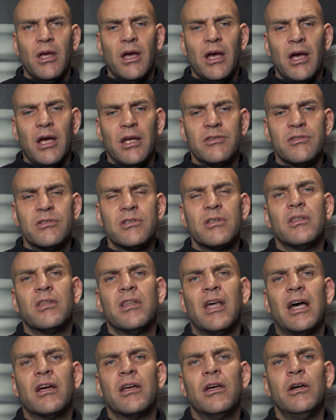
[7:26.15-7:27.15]
and
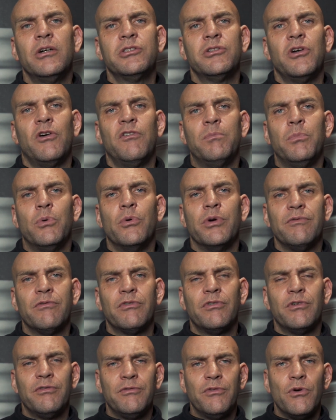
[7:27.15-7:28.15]
that cut-off point
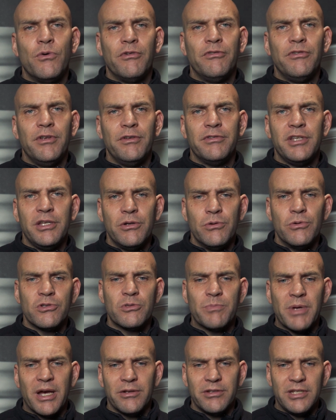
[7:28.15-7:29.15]
for a 450
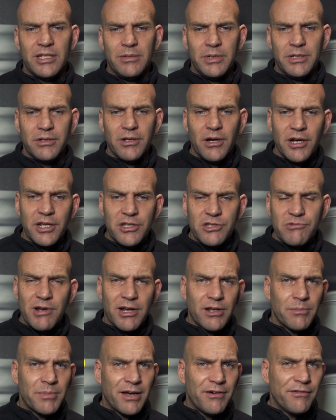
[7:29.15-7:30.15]
horsepower DB9 is
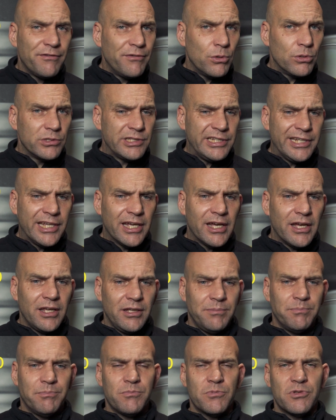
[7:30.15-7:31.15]
around about 40k.
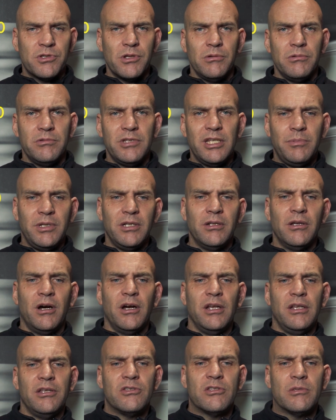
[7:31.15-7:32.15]
So
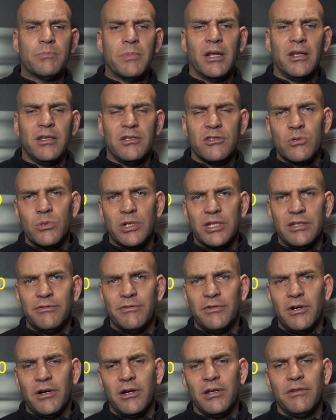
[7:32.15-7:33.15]
DB9 is spanning
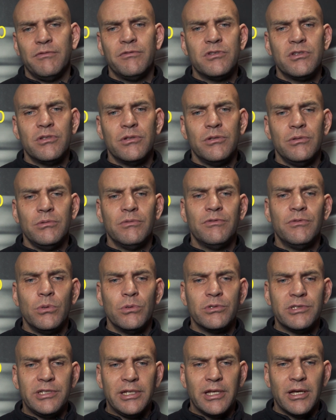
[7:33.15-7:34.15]
25 to
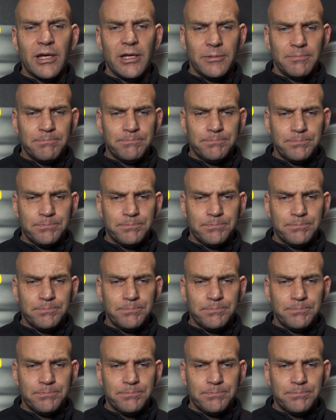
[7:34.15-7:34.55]
40k.